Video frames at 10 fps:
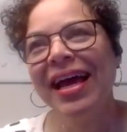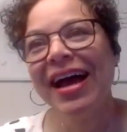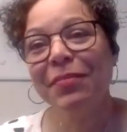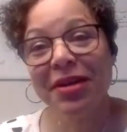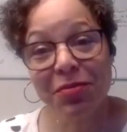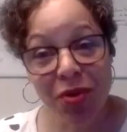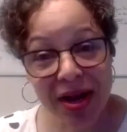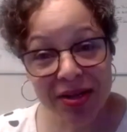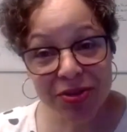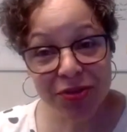I've been at
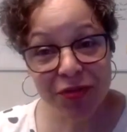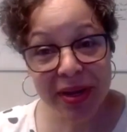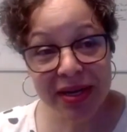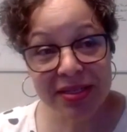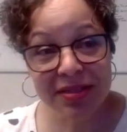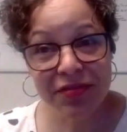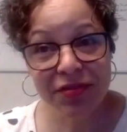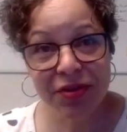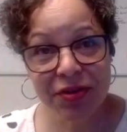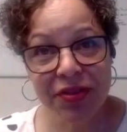Morehouse School of Medicine
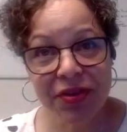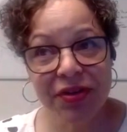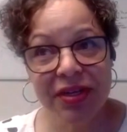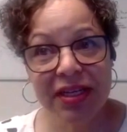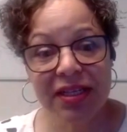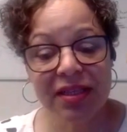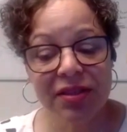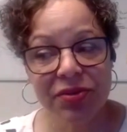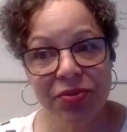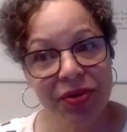for
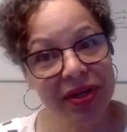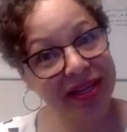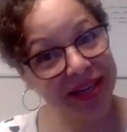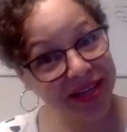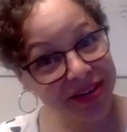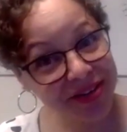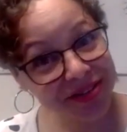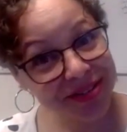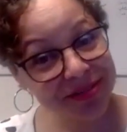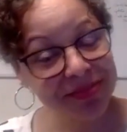33
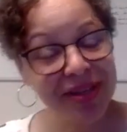years.